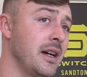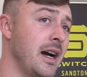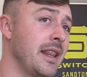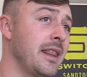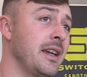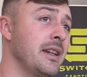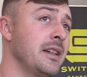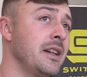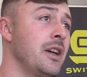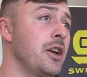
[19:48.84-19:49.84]
I think
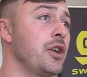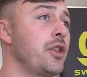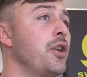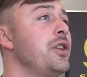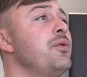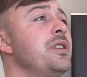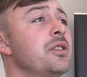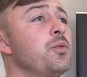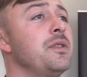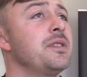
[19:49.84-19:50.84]
the only
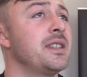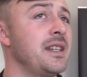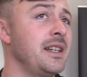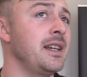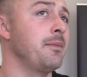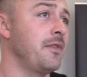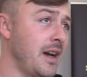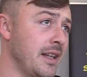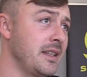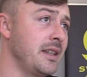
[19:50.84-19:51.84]
reason we've seen him
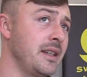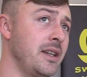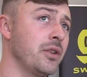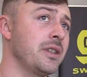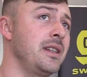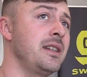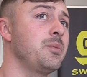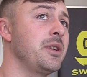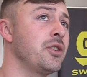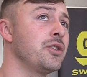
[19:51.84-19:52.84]
fight in the DRC is
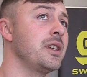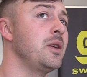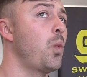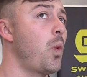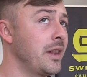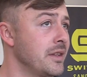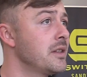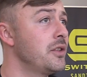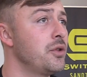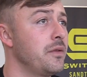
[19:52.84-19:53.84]
because he
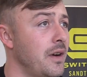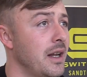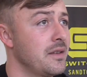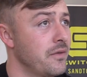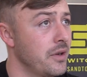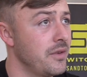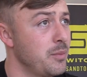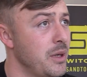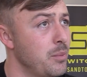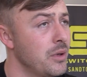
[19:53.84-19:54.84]
wanted to fight in front of his
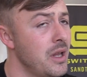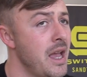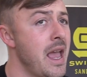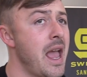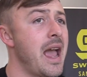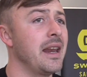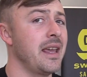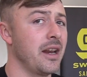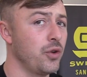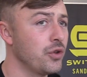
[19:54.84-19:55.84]
people, and he
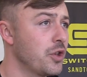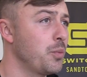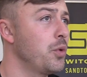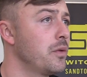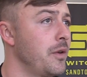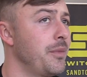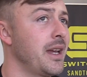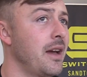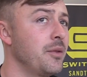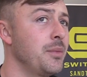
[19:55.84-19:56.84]
had good support from the
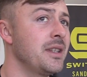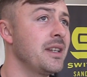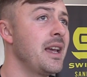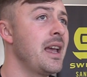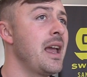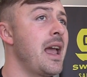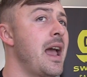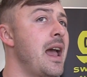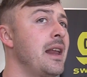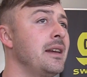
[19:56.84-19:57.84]
government.
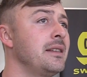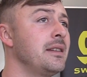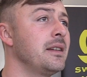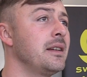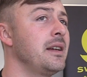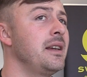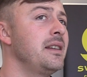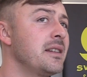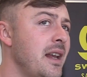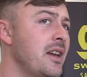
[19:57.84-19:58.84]
And
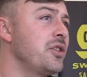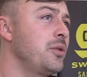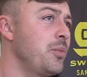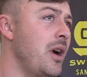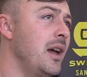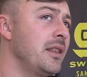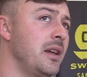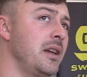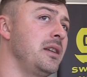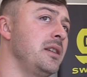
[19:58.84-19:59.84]
he's a national pride.
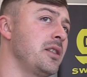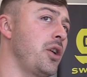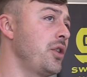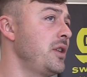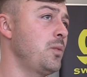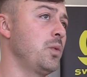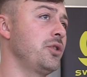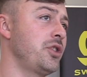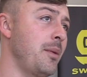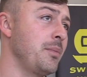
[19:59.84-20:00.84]
He's the only world
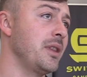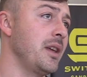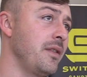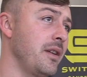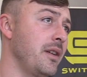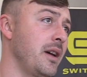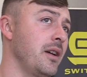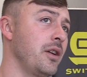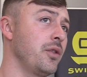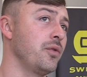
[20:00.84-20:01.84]
champion they've ever
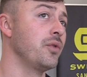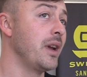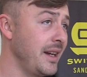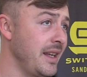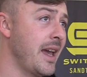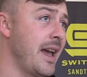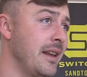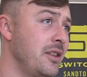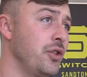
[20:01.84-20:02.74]
really had,